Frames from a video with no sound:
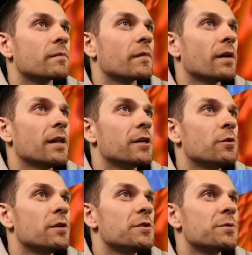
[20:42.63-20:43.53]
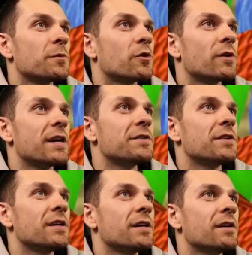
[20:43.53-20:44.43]
Like, you can do some
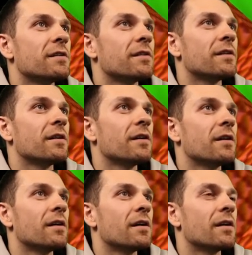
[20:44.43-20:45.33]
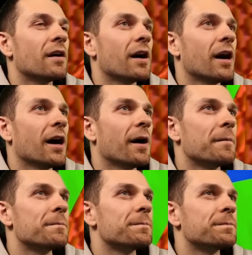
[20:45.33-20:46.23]
crazy... Um,